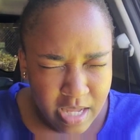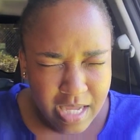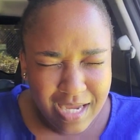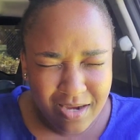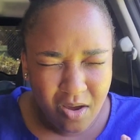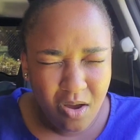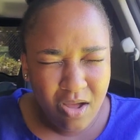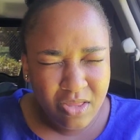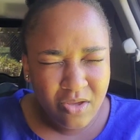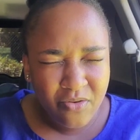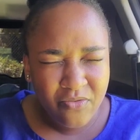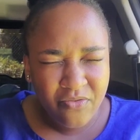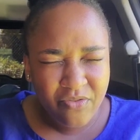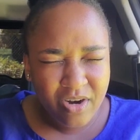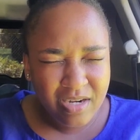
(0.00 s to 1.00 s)
In other
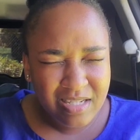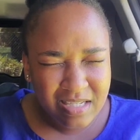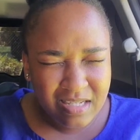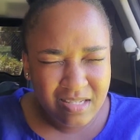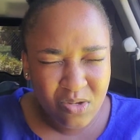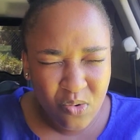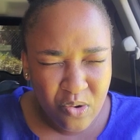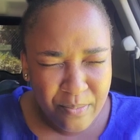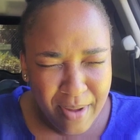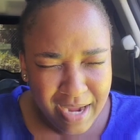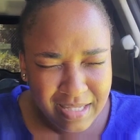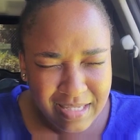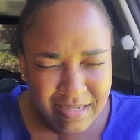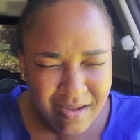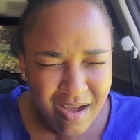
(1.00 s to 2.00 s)
verses,
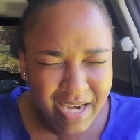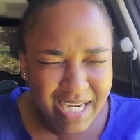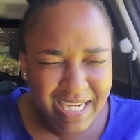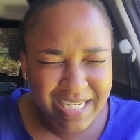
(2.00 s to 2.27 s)
almighty God,